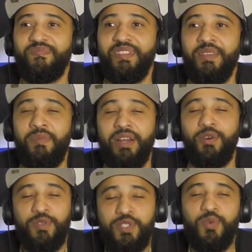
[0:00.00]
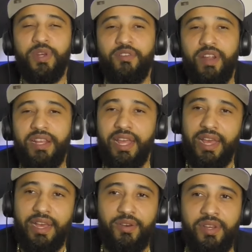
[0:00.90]
but who's the winner right
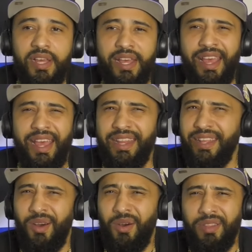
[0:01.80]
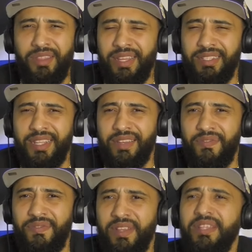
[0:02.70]
now and then all the things that have,
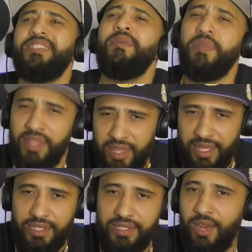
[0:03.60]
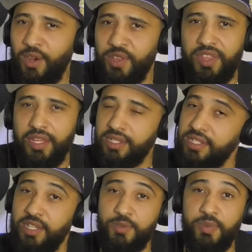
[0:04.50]
eh, some of the things not all the things because
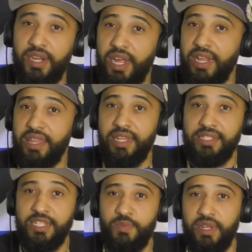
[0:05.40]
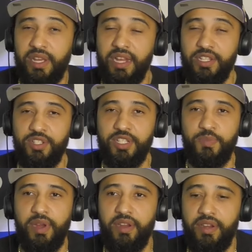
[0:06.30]
there's been a lot of things that's been kind of
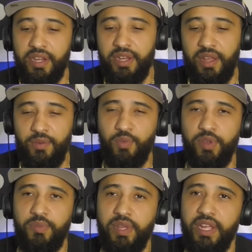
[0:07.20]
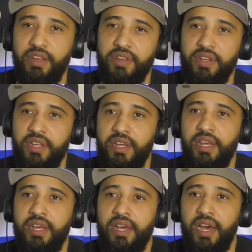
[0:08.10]
transpiring and then we've been hearing
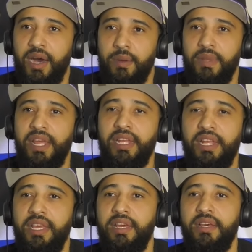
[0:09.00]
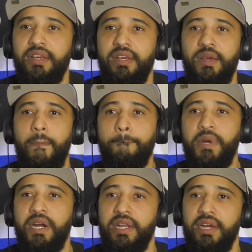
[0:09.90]
um lately
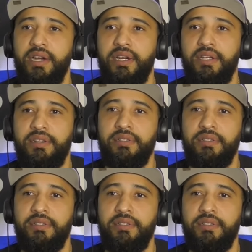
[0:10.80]
but uh